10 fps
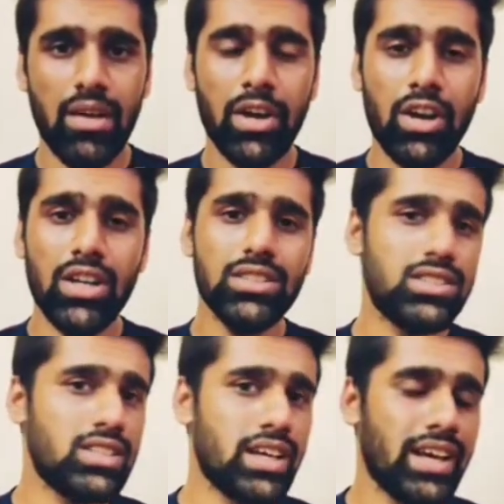
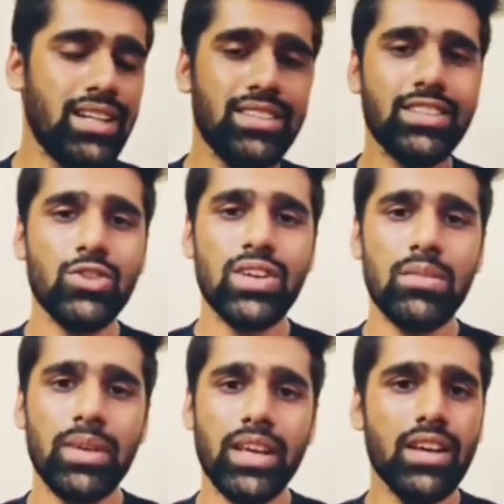because else you will
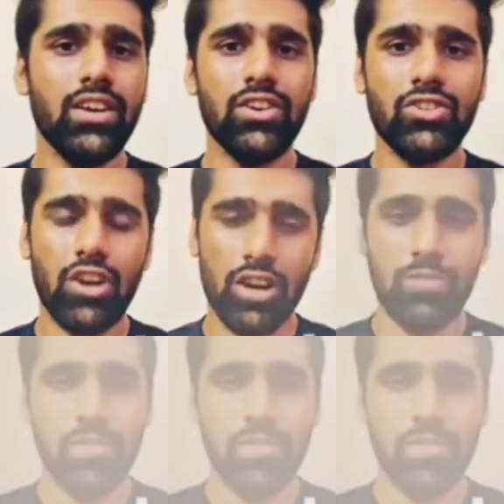be short of